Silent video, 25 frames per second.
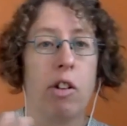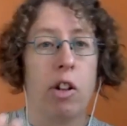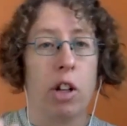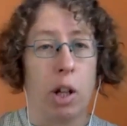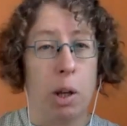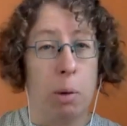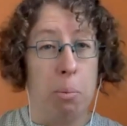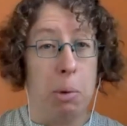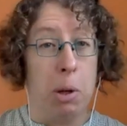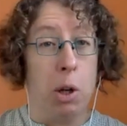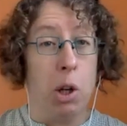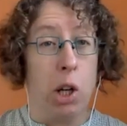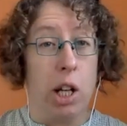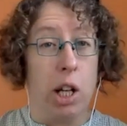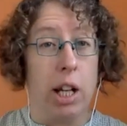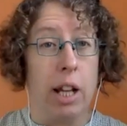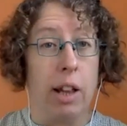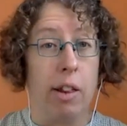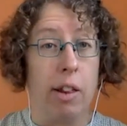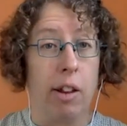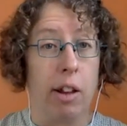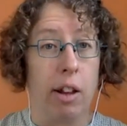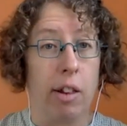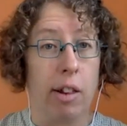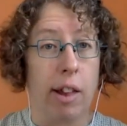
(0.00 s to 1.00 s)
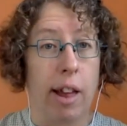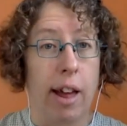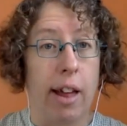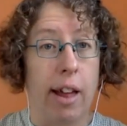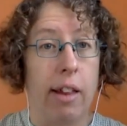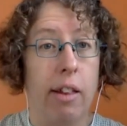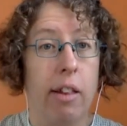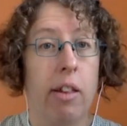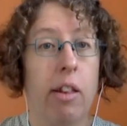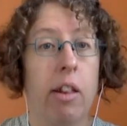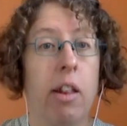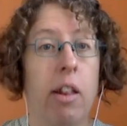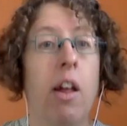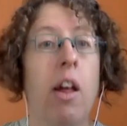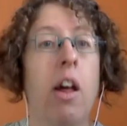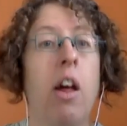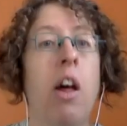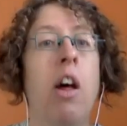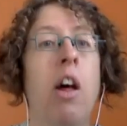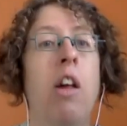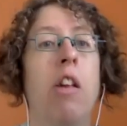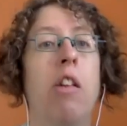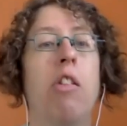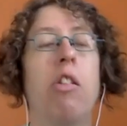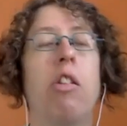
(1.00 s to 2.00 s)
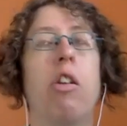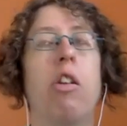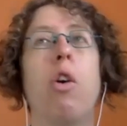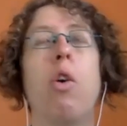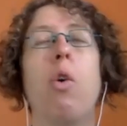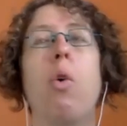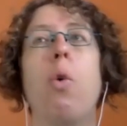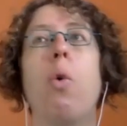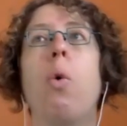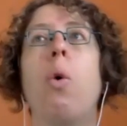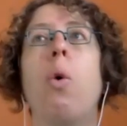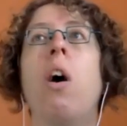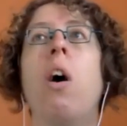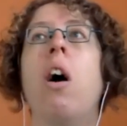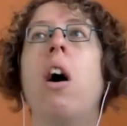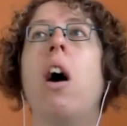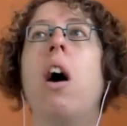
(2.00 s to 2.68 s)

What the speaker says: a community success. So